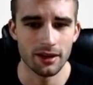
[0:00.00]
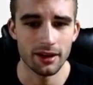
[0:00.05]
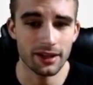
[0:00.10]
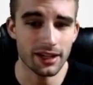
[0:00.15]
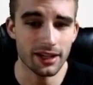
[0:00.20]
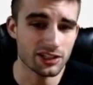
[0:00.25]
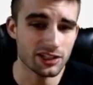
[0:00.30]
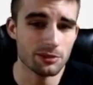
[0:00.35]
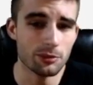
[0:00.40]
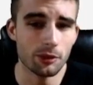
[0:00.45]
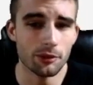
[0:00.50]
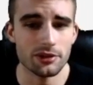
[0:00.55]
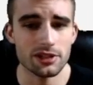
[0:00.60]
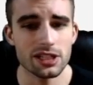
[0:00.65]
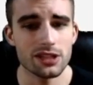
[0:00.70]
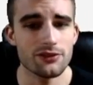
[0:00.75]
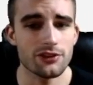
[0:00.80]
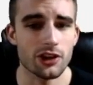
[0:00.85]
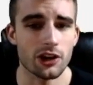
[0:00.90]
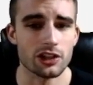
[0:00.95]
and actually more
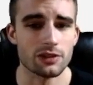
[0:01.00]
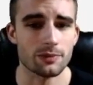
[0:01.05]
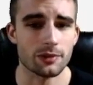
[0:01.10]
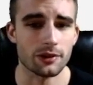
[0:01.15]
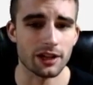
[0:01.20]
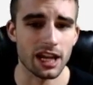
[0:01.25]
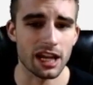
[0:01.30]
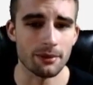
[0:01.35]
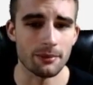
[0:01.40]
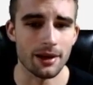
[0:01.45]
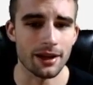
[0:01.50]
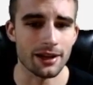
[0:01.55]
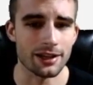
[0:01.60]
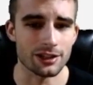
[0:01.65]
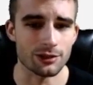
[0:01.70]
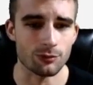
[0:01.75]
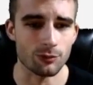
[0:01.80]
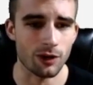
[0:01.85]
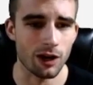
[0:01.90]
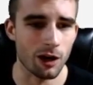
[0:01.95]
receiving yards per game
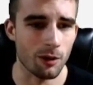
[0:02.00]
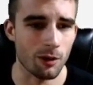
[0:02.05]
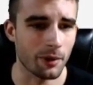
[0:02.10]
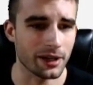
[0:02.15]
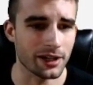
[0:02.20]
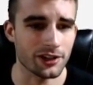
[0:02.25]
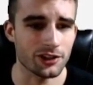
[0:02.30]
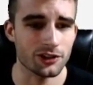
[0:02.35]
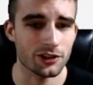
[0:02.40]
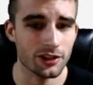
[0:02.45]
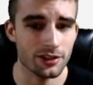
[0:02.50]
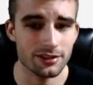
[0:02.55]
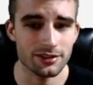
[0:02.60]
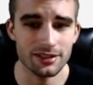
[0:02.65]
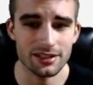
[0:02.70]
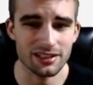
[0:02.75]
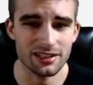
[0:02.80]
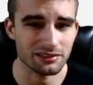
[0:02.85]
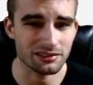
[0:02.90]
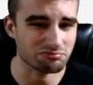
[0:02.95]
as well, but he should
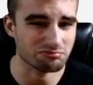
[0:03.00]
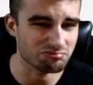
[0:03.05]
see